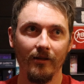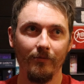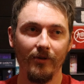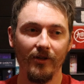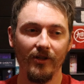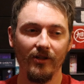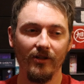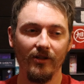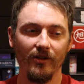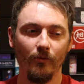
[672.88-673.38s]

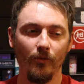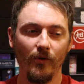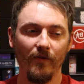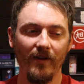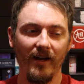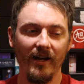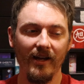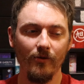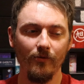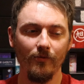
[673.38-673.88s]
But
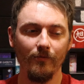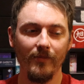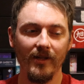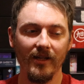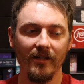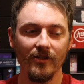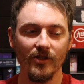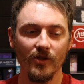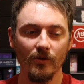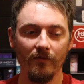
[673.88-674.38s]
without
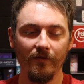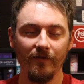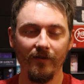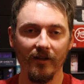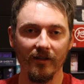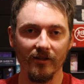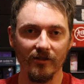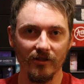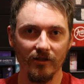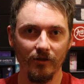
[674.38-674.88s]
making someone
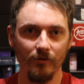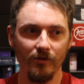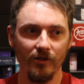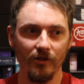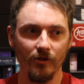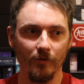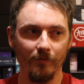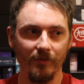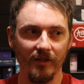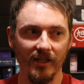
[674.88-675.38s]
feel
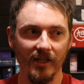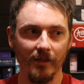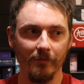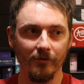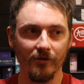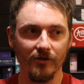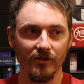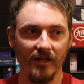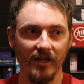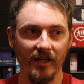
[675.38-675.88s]
excluded or being
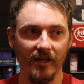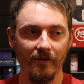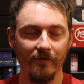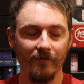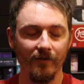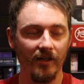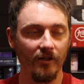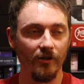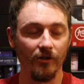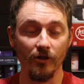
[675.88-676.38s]
able to
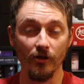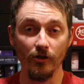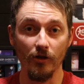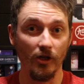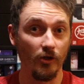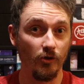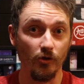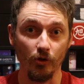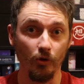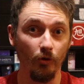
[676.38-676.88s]
have, I don't know,
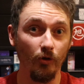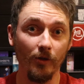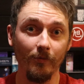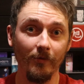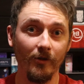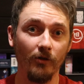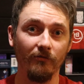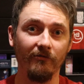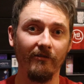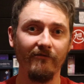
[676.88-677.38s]
a
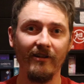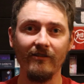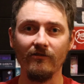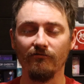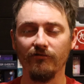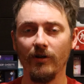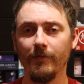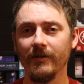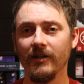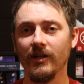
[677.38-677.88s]
tournament or a
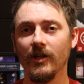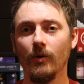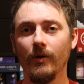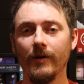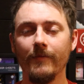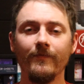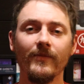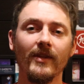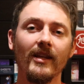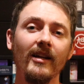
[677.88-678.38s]
round robin
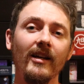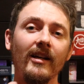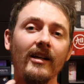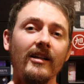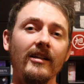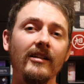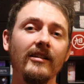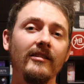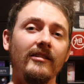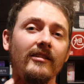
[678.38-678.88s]
going,
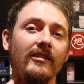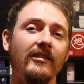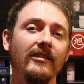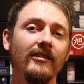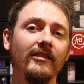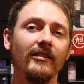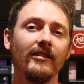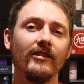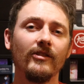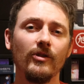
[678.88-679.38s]

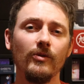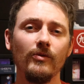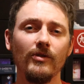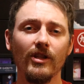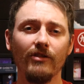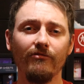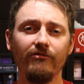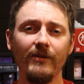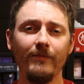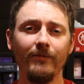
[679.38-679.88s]
2
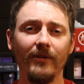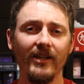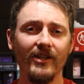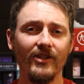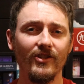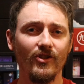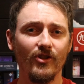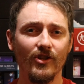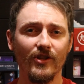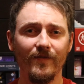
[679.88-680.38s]
to 3
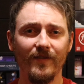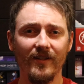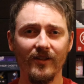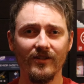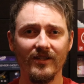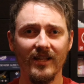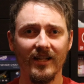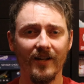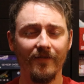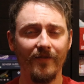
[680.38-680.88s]
players just
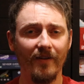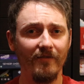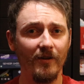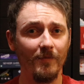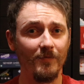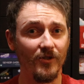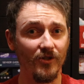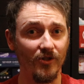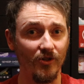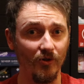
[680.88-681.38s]
feels like a very
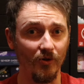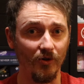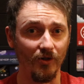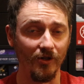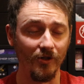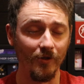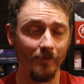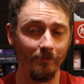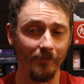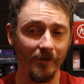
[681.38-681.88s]
obscure
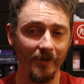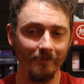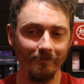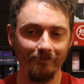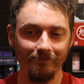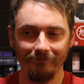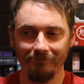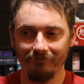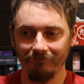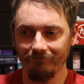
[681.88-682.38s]
number.
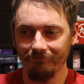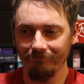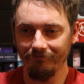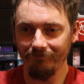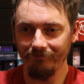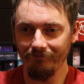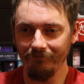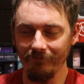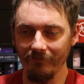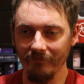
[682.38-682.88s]

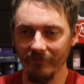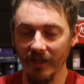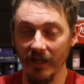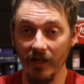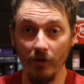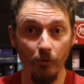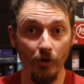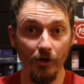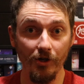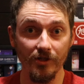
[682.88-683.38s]

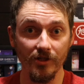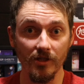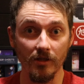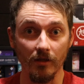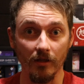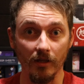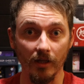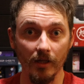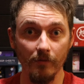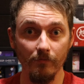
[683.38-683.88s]
It works in
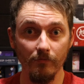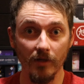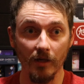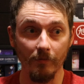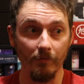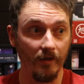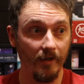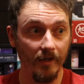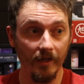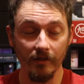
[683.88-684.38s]
the game,
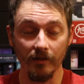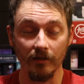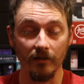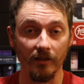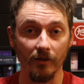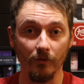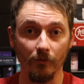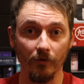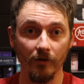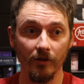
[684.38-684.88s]
and
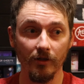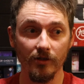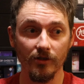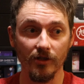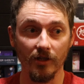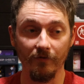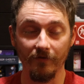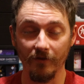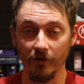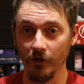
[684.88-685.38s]
mechanically it works,
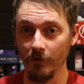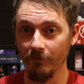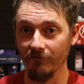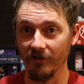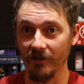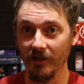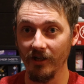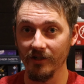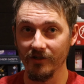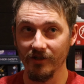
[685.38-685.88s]
and for the number
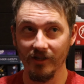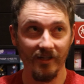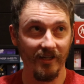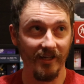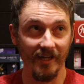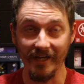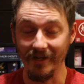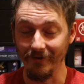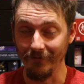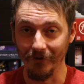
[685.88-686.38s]
of cards,
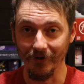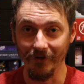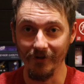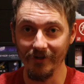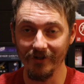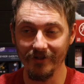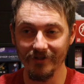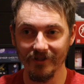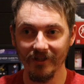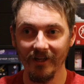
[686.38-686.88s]
it
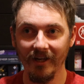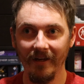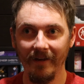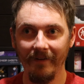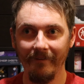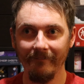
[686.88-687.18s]
works.